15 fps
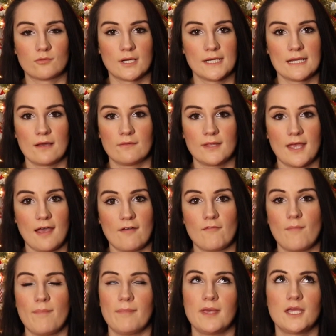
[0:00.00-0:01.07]
Right now they have
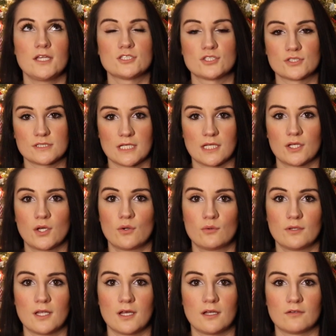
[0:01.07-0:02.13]
a major sale
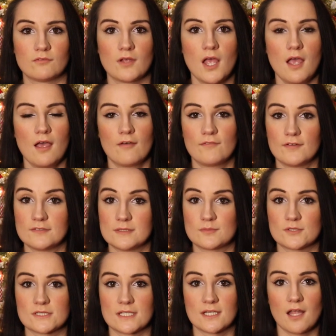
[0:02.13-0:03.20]
going up,
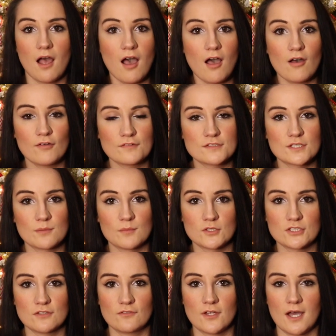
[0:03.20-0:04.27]
50% off, so
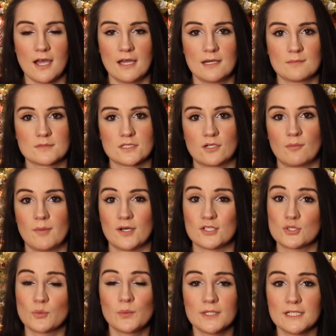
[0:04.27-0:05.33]
most of the items are about
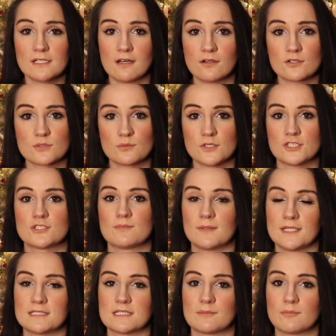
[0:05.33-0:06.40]
$20, which
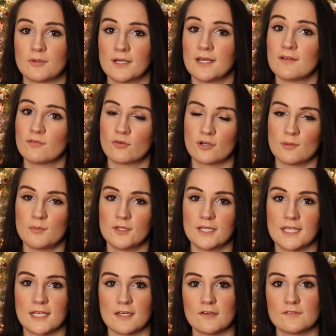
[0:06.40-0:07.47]
makes a pretty
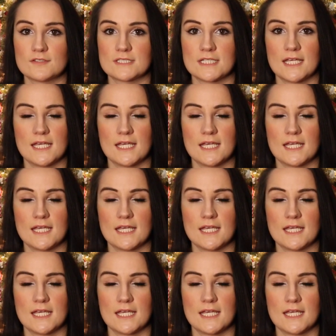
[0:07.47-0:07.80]
affordable gift.